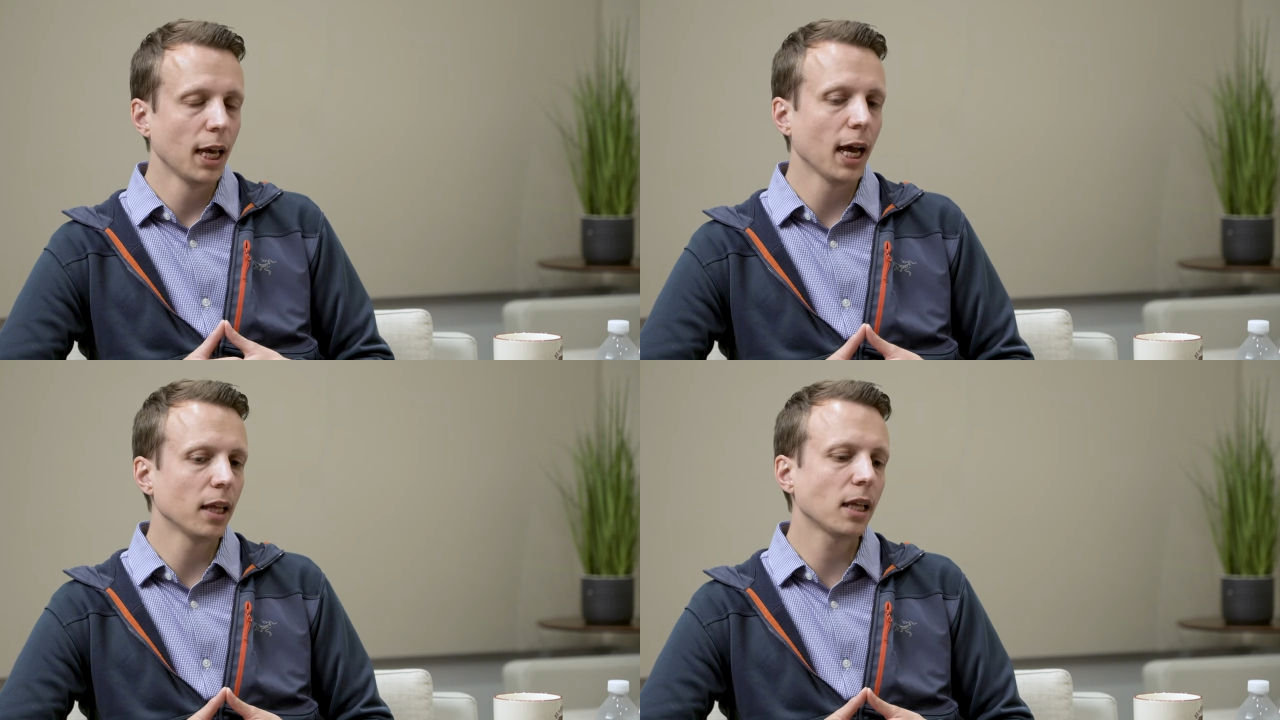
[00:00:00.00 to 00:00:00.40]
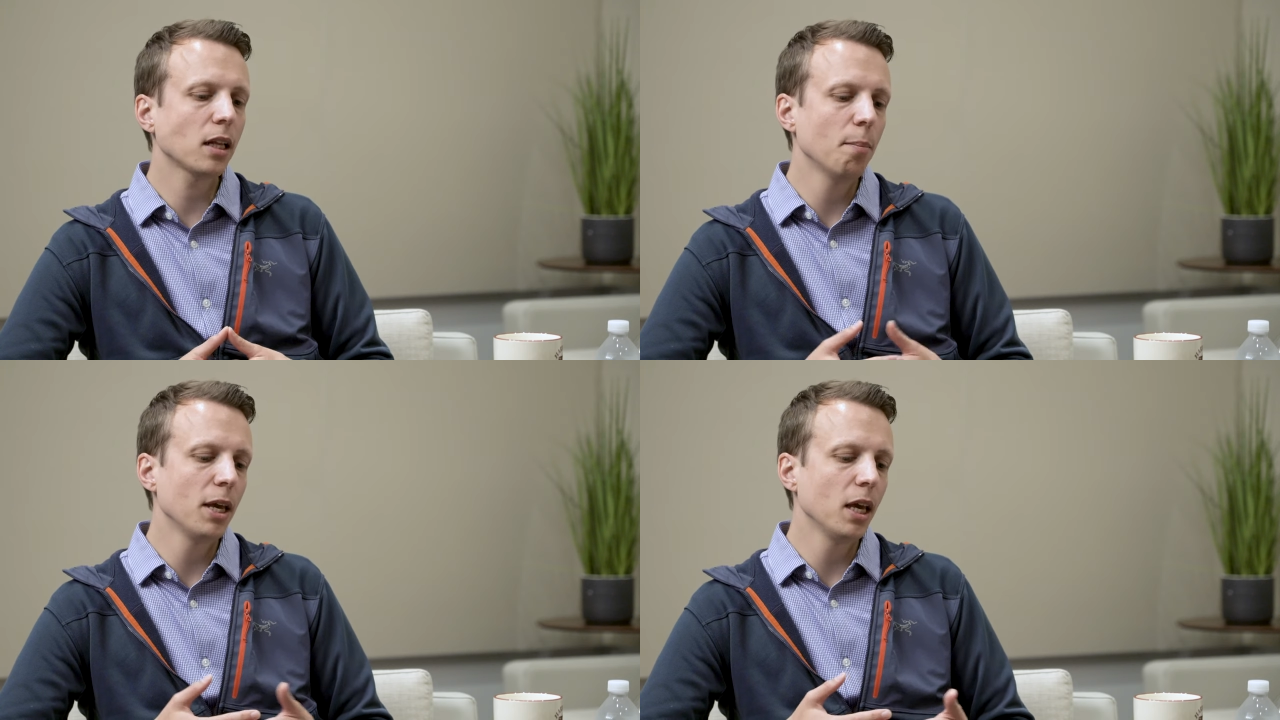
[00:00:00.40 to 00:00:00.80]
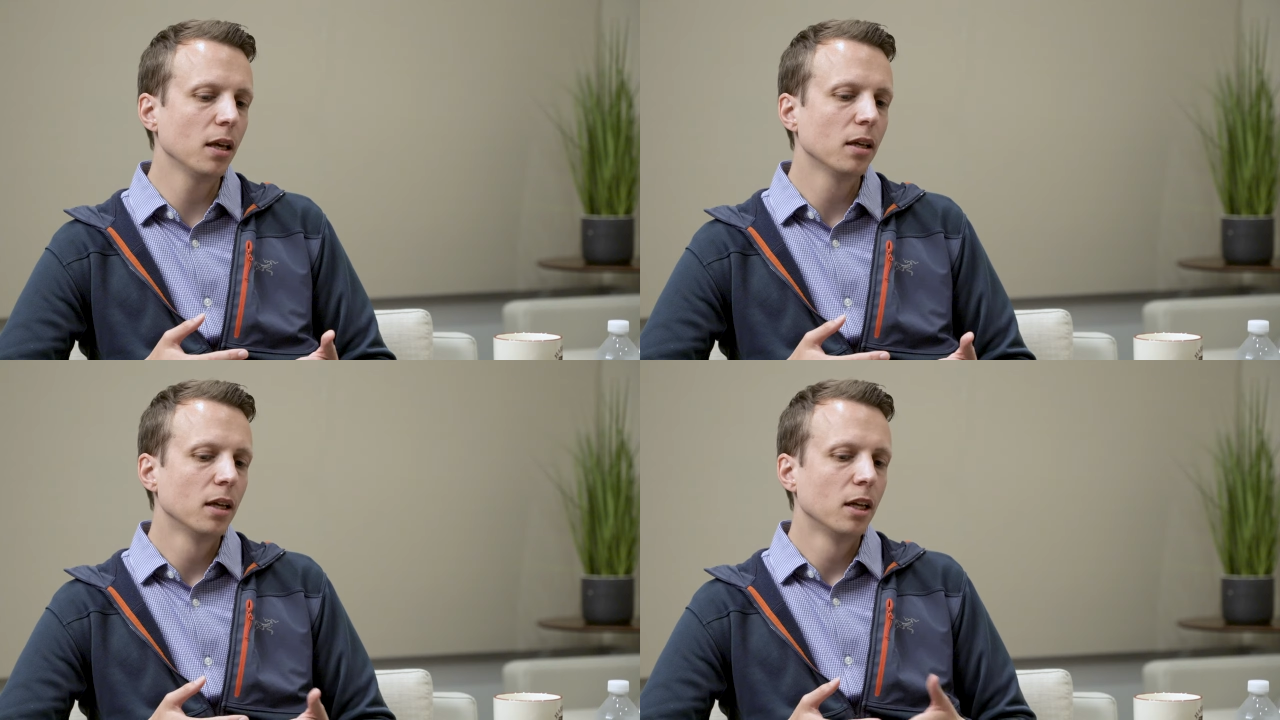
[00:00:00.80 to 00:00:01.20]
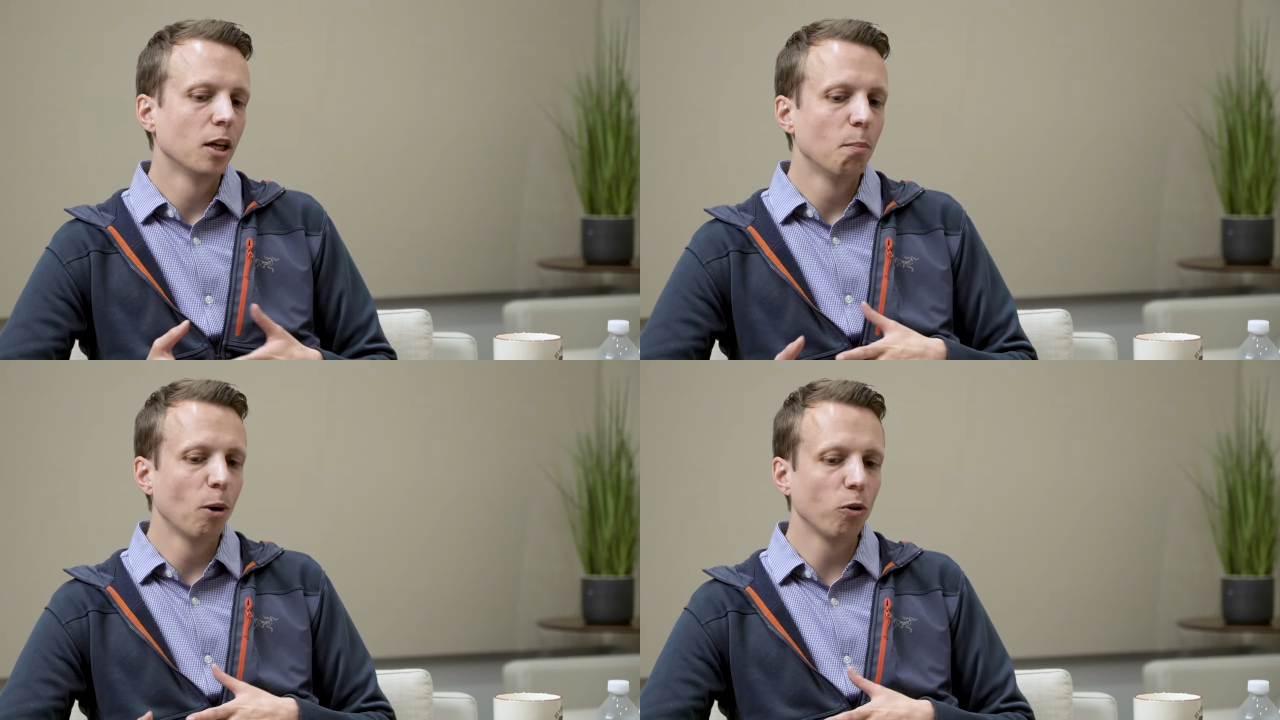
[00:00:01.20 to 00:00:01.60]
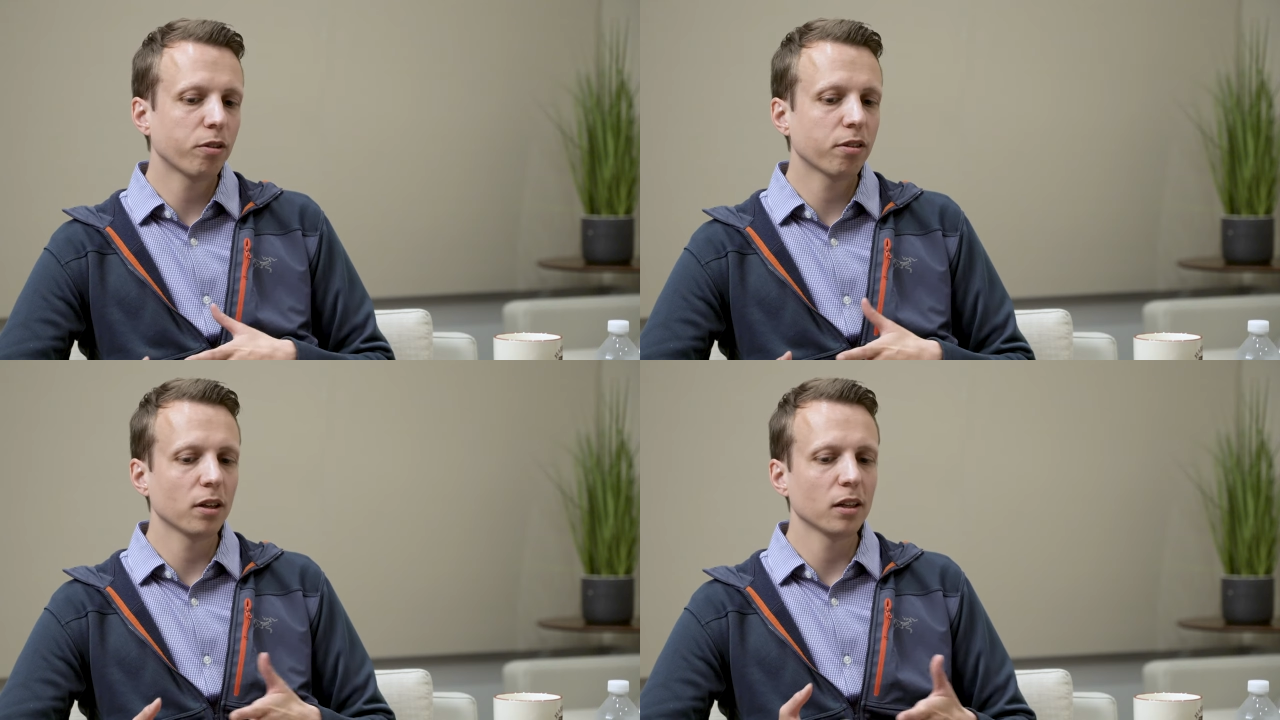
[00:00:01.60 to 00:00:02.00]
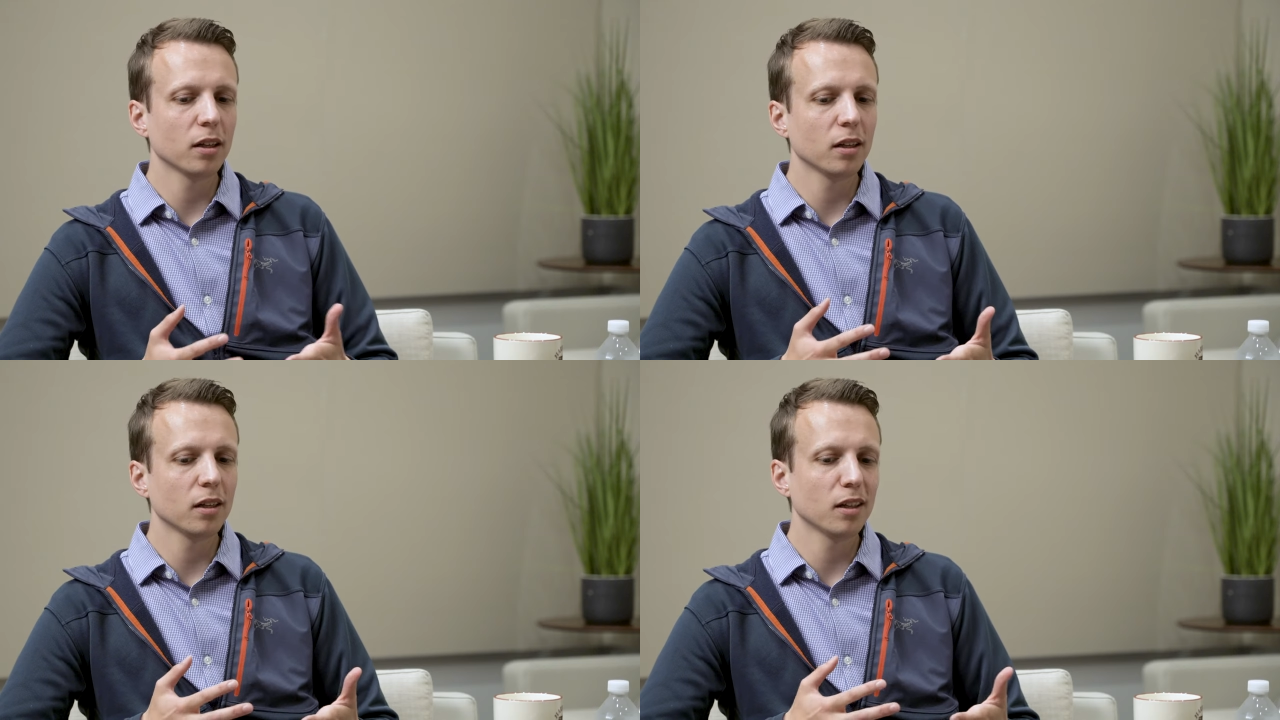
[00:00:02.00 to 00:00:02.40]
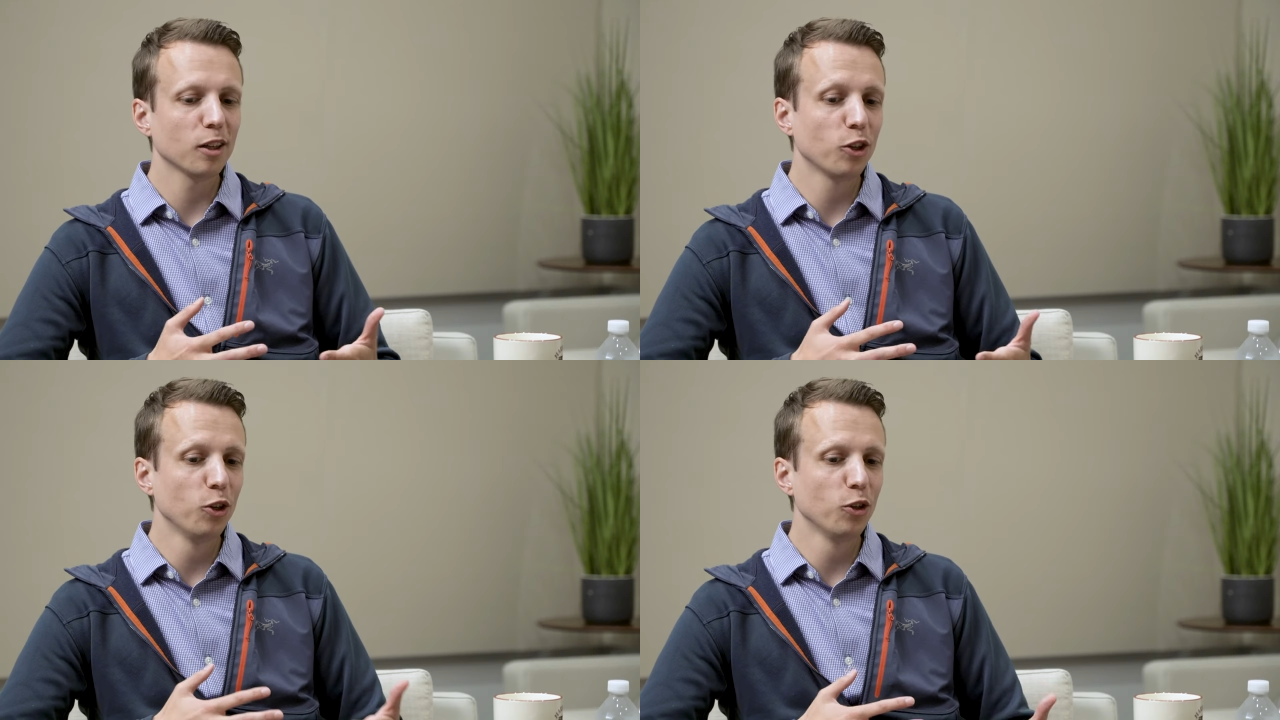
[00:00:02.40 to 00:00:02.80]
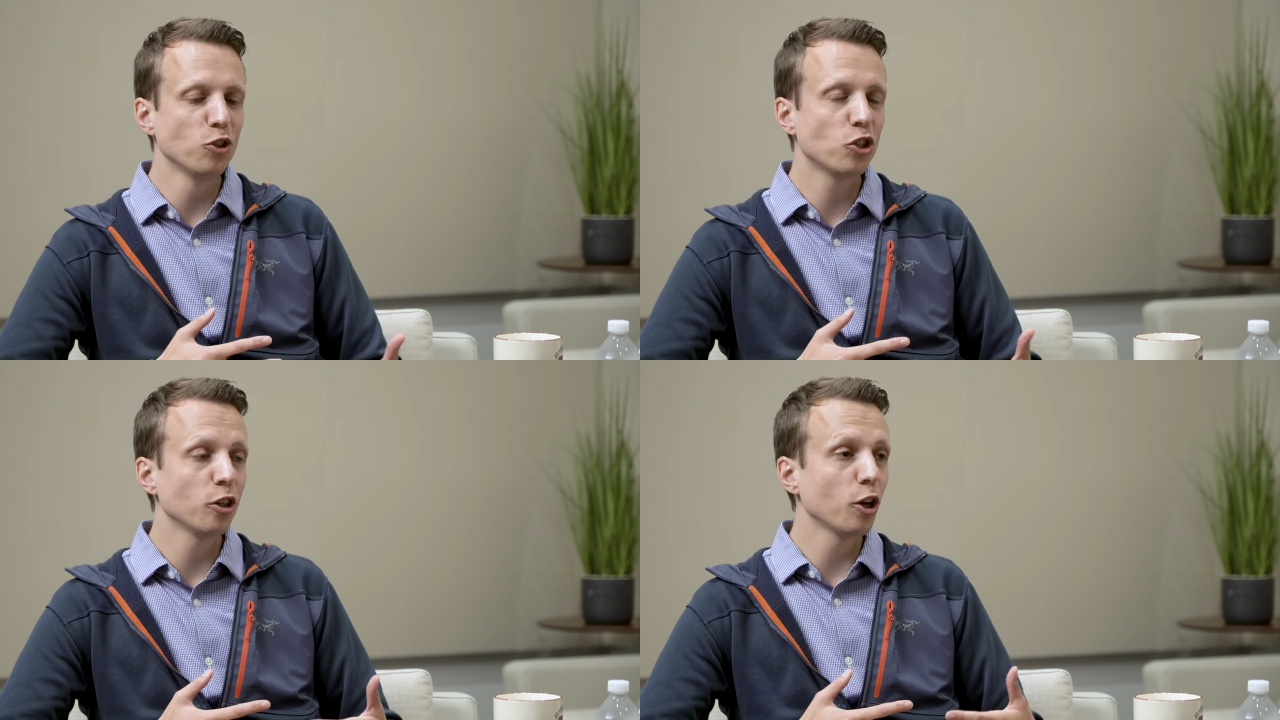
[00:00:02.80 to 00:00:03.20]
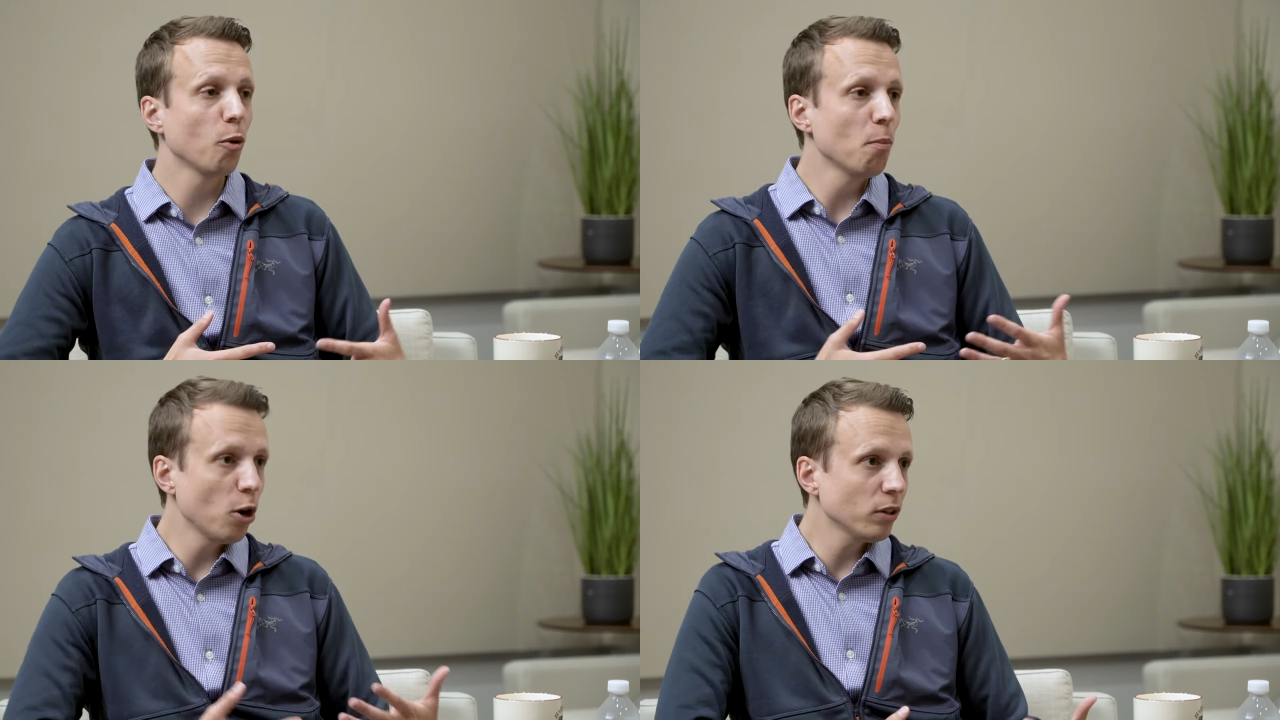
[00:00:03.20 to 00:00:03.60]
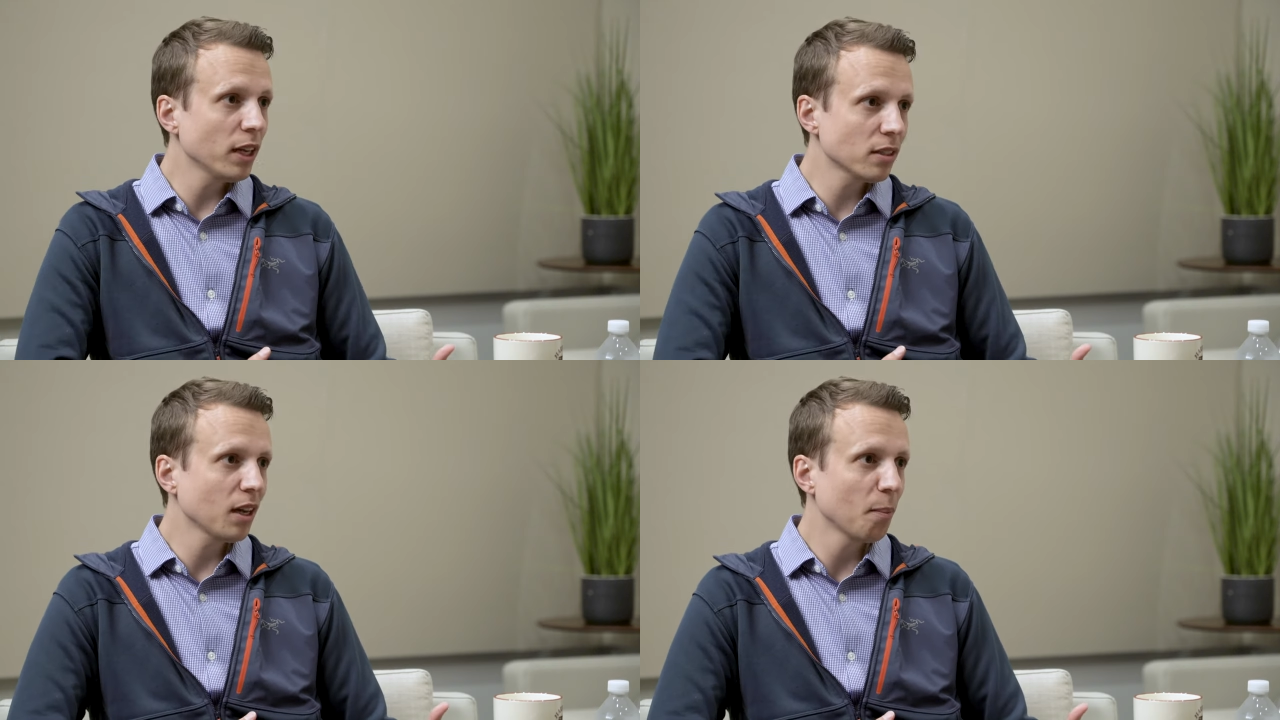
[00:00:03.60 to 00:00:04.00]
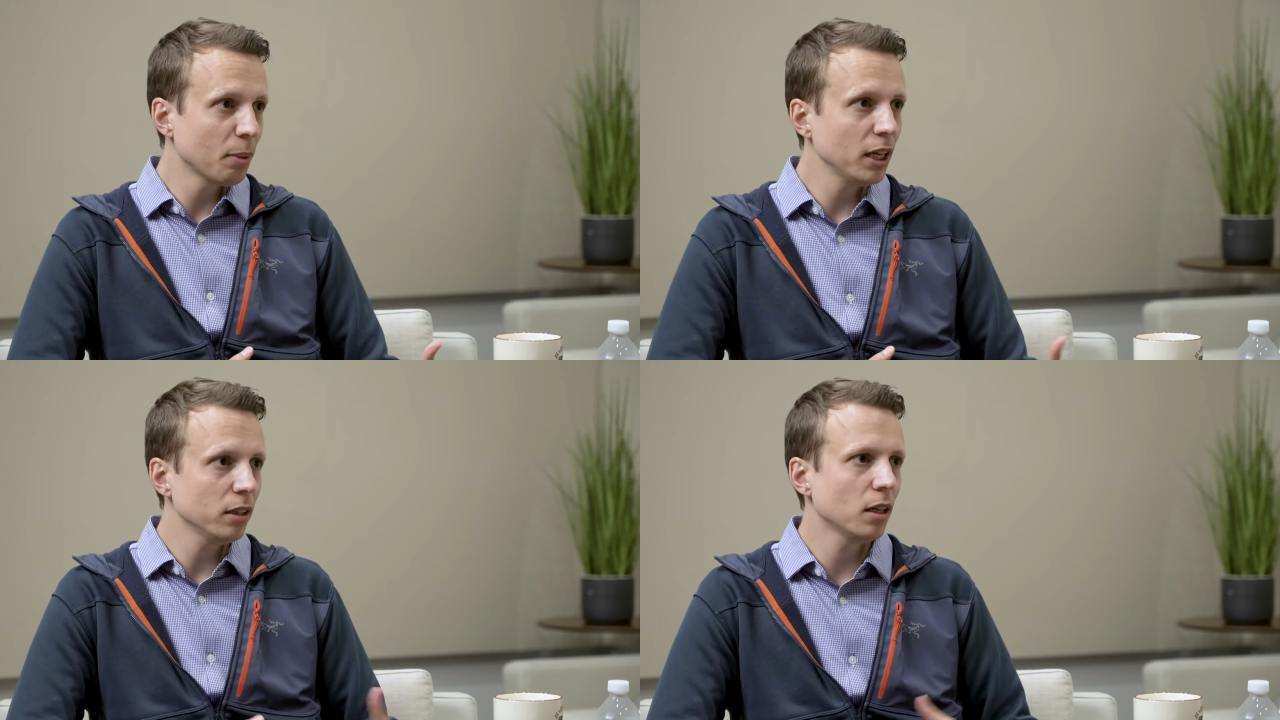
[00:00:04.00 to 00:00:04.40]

Yeah, and that can be both uh, a huge, you know, moat as a company.